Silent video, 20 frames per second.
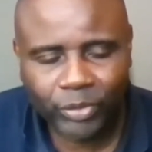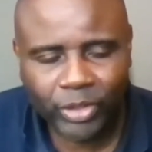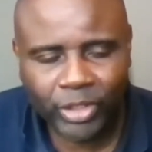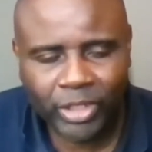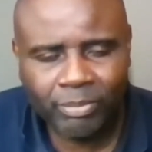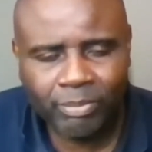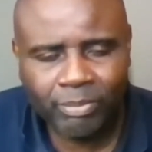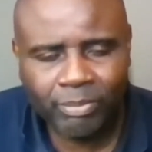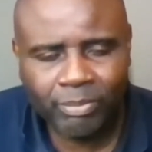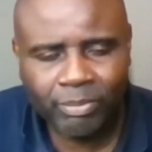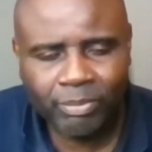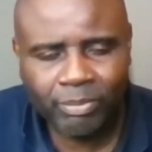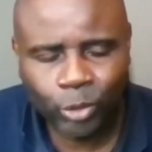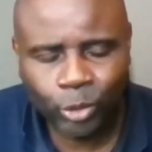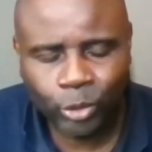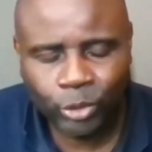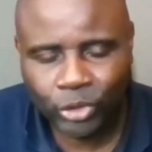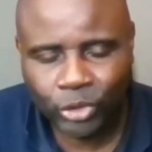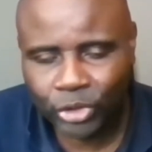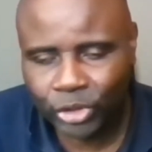In my
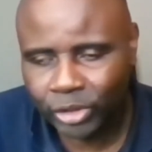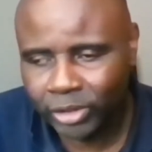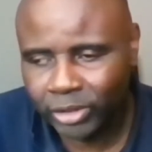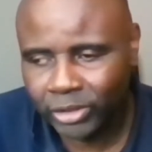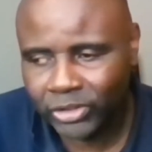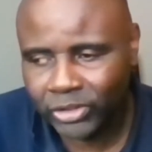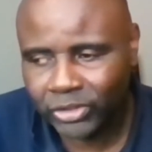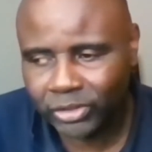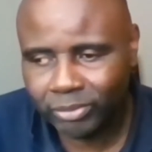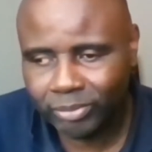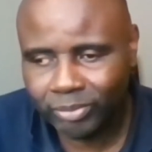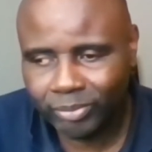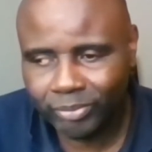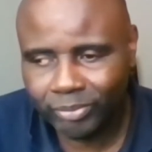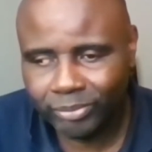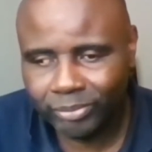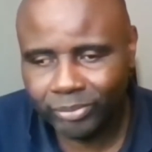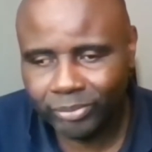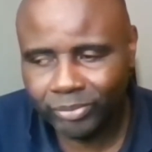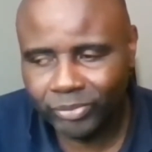own church,
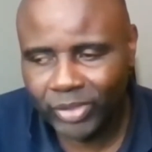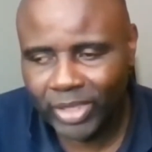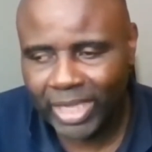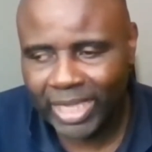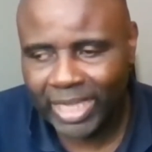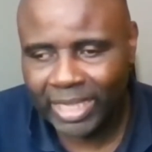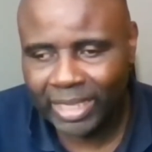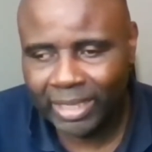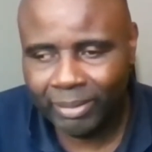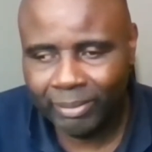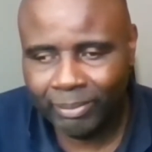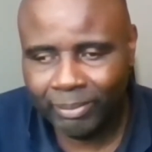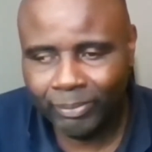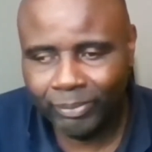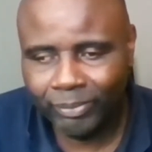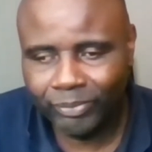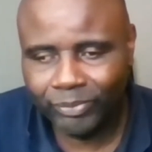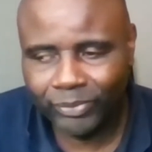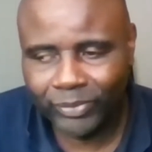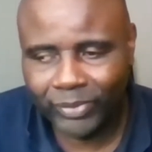I
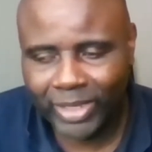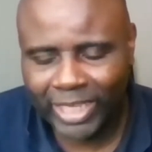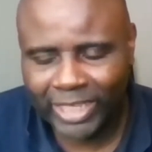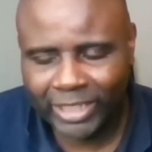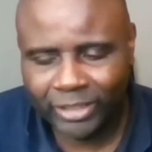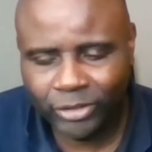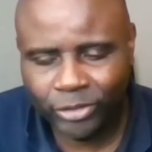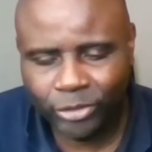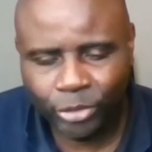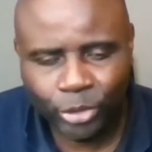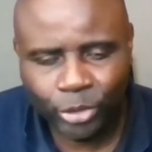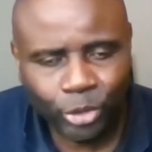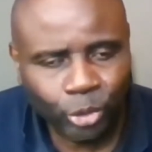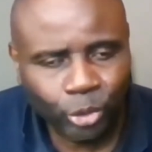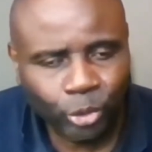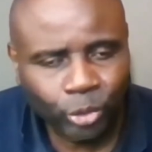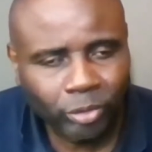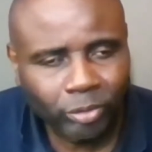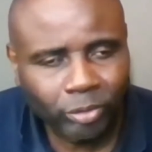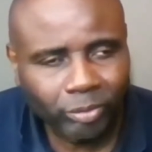
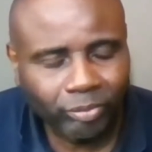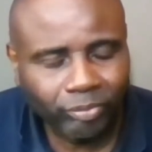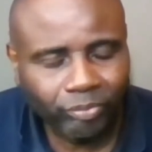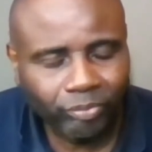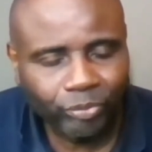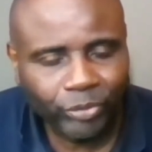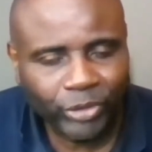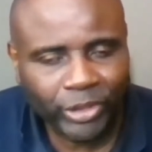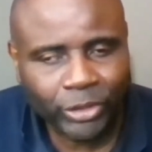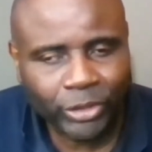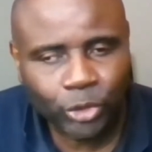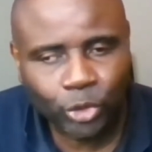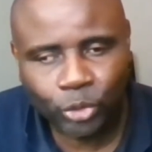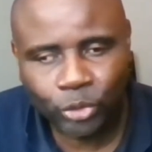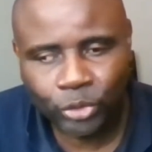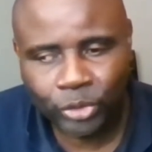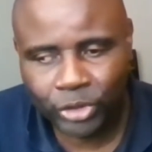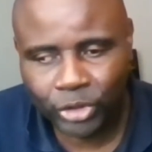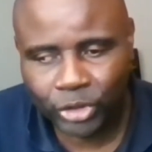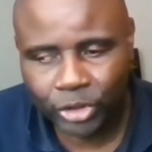grew into
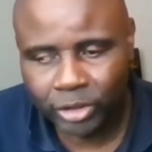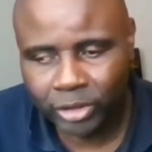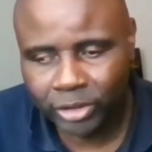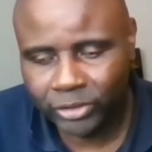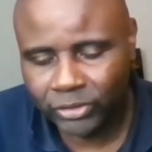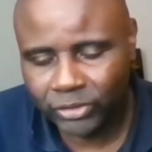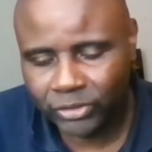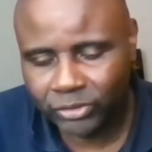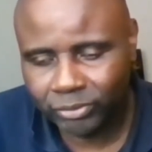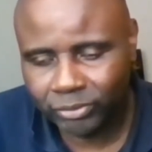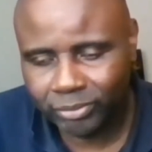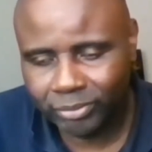the church.